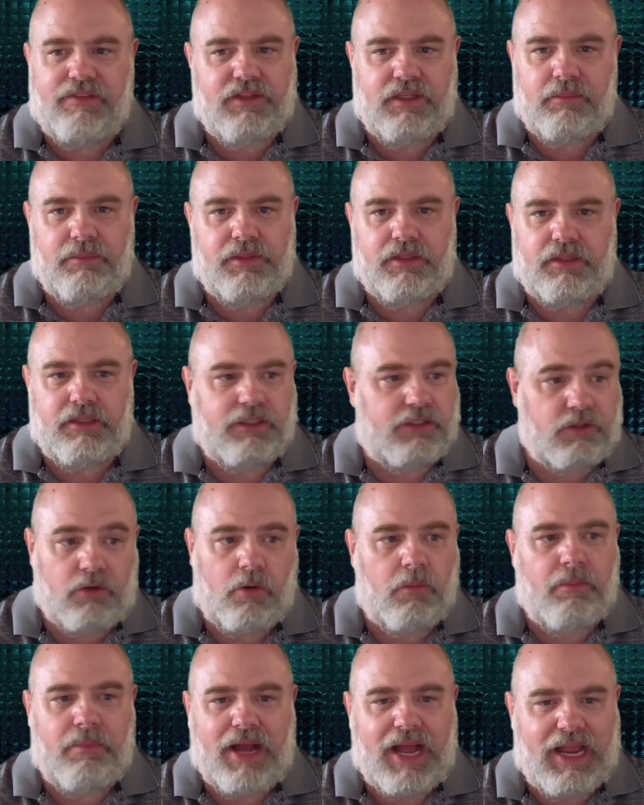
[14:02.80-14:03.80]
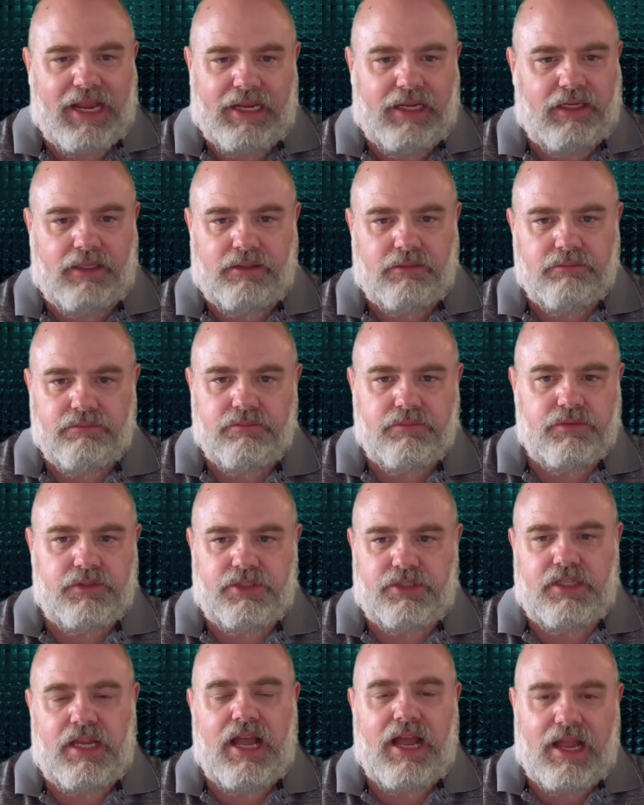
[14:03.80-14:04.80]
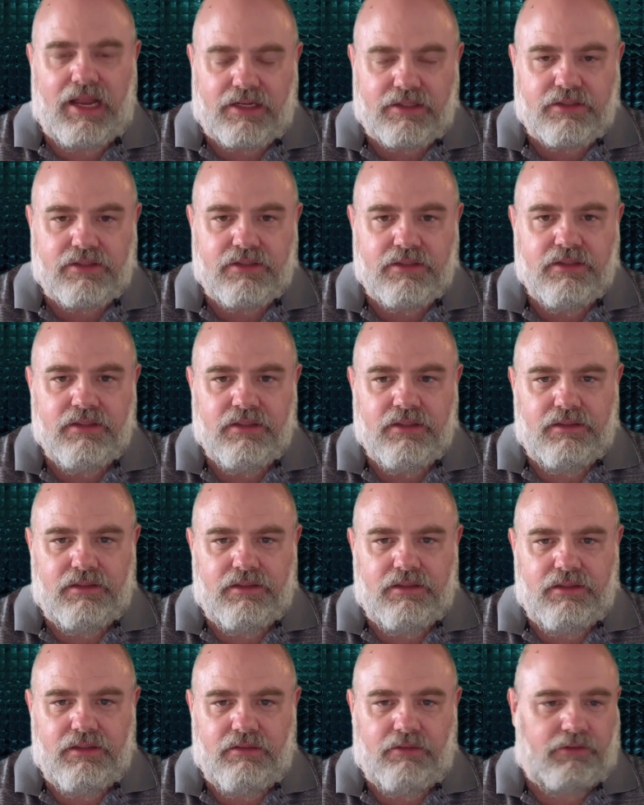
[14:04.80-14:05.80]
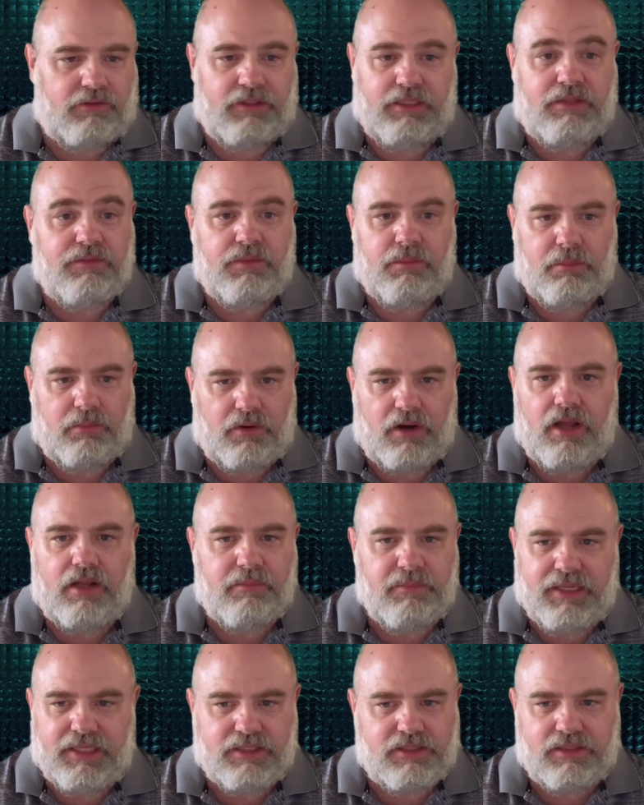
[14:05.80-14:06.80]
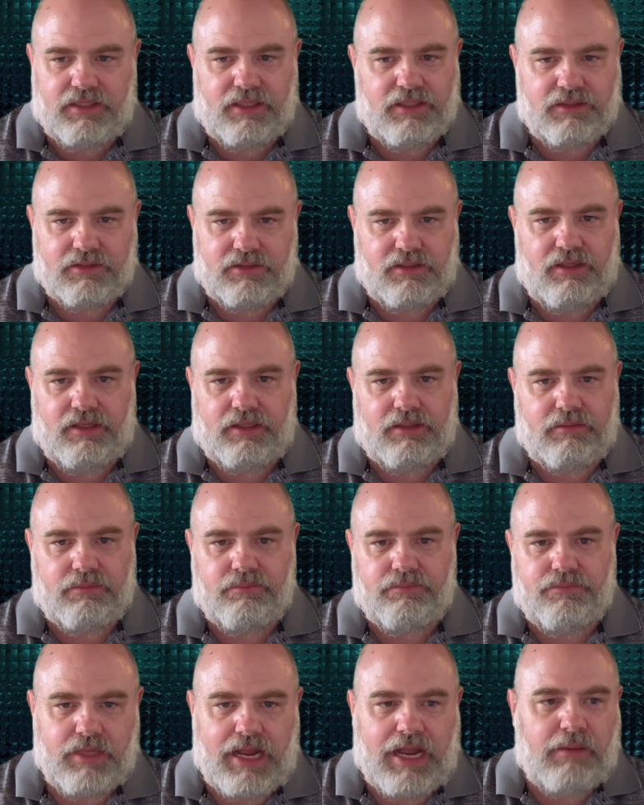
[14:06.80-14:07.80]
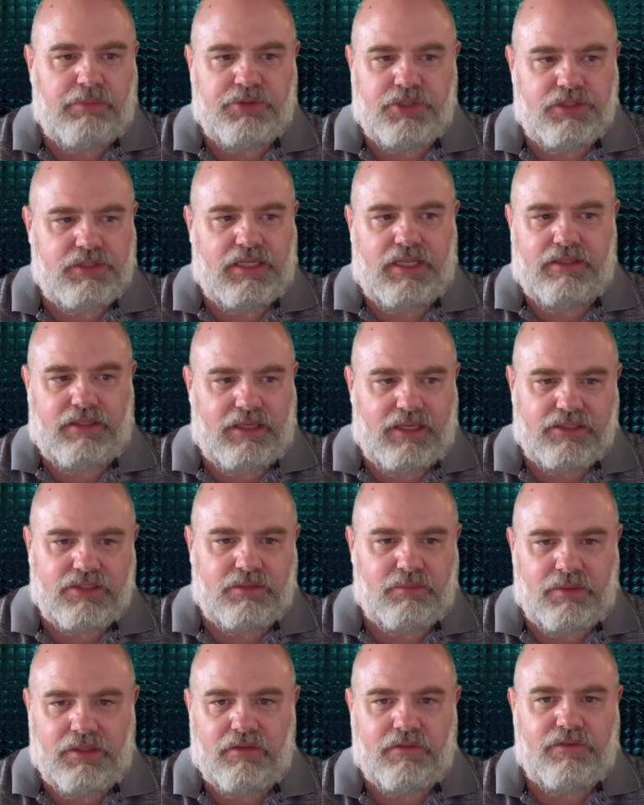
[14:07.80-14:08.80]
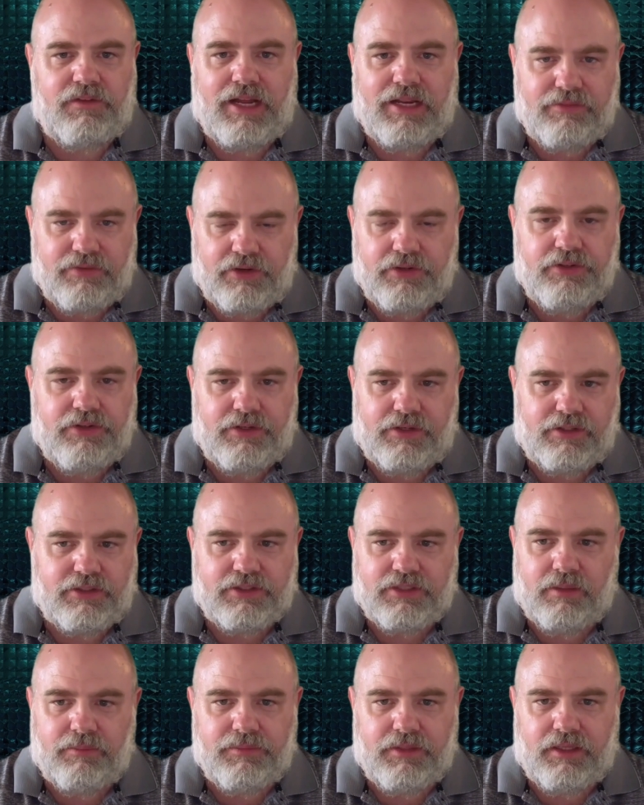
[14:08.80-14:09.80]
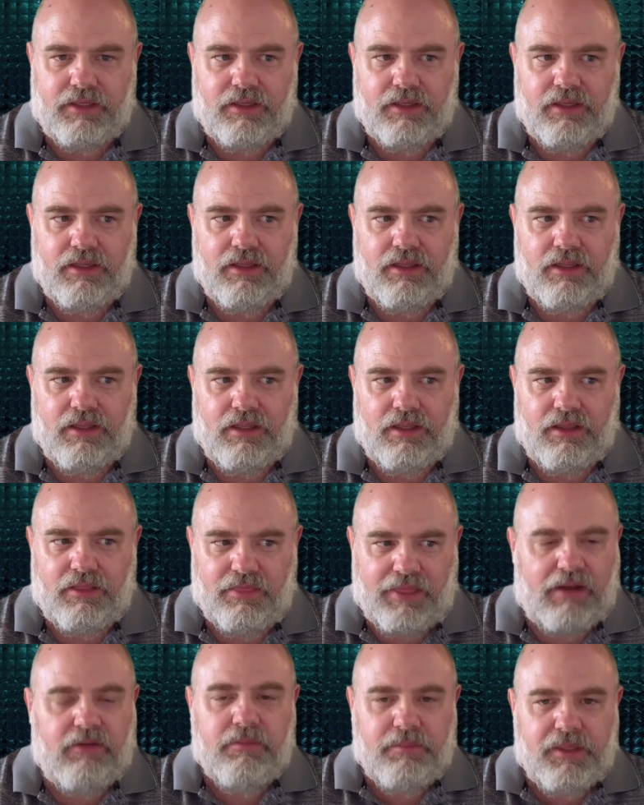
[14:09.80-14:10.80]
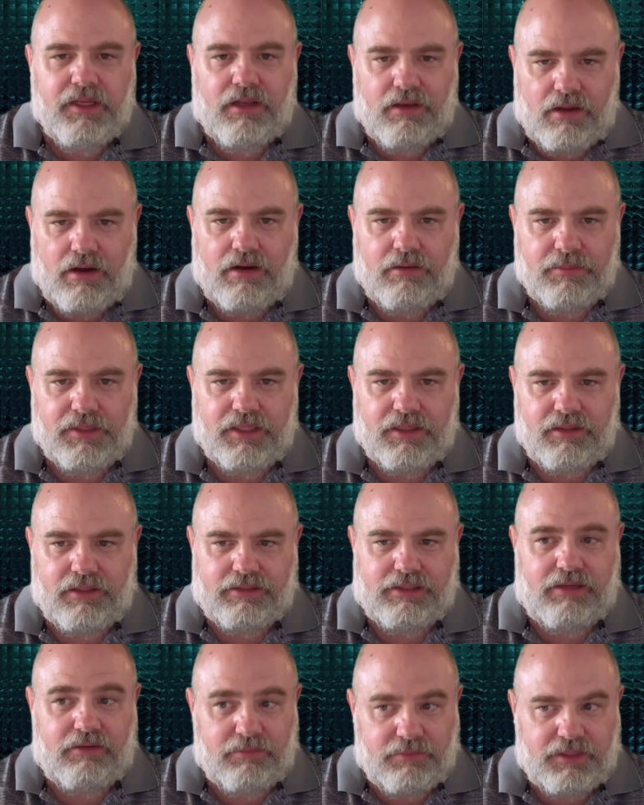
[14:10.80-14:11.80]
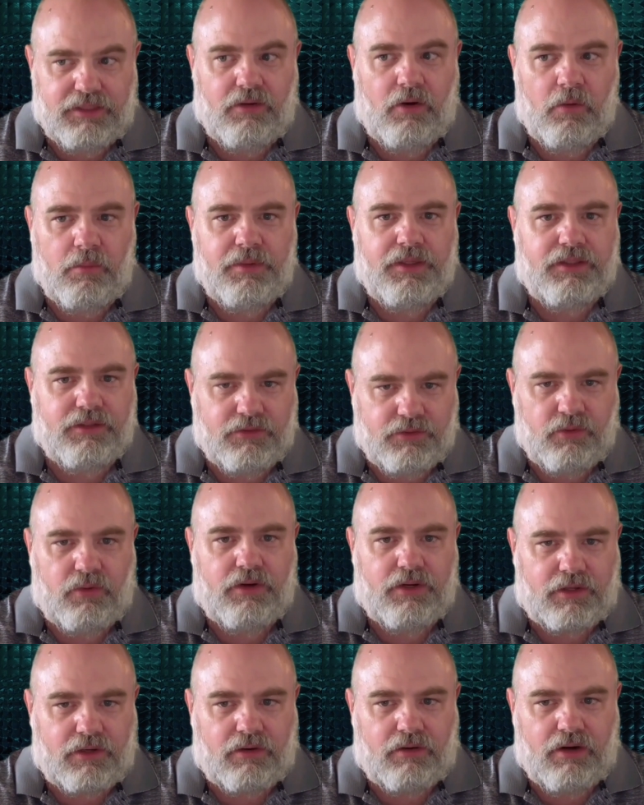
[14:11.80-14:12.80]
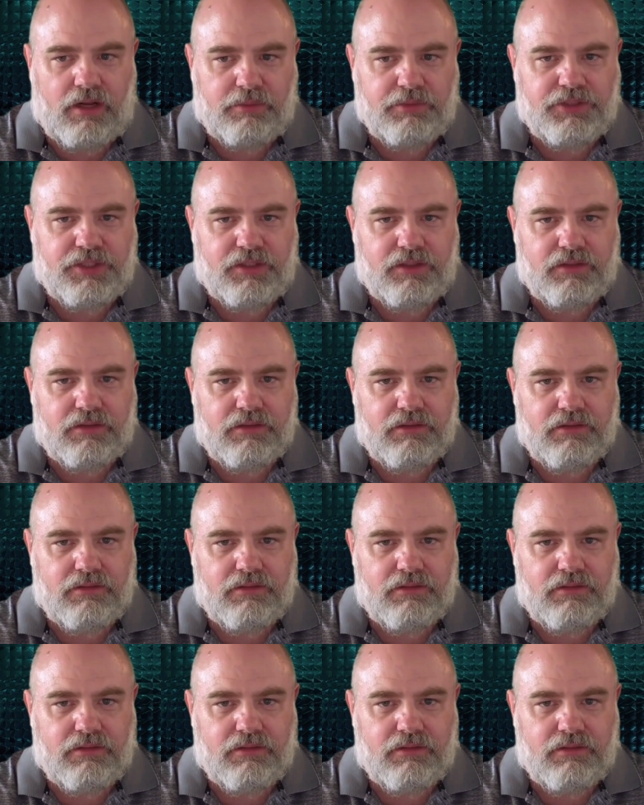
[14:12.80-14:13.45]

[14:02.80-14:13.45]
the ability to go buy stocks or even broad-based things like options on the S&P 500 or something, that would be alarming. Like that would be opening the door to corruption.